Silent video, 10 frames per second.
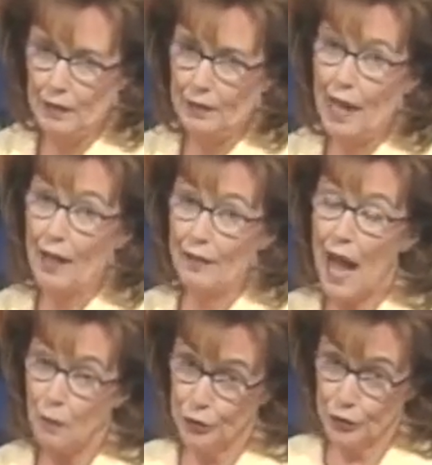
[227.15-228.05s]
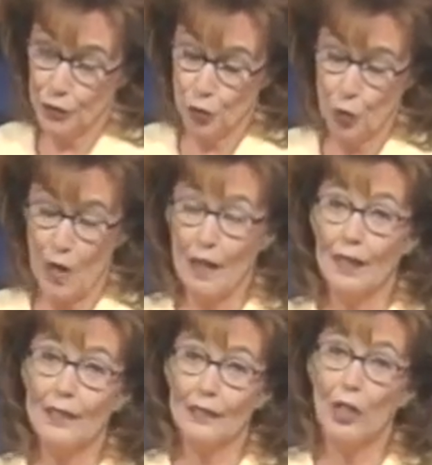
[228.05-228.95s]
Now that was a chore, and
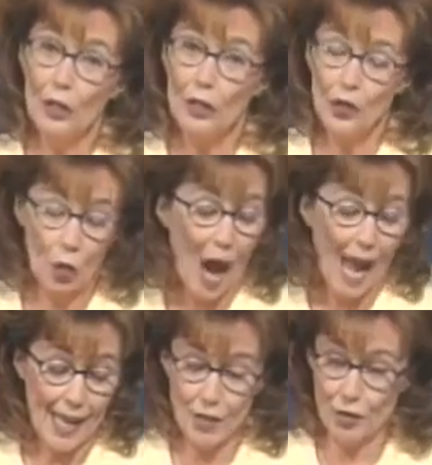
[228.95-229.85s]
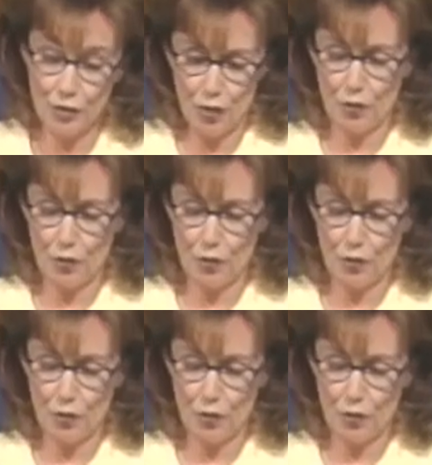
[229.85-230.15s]
that's another chore I hate to do.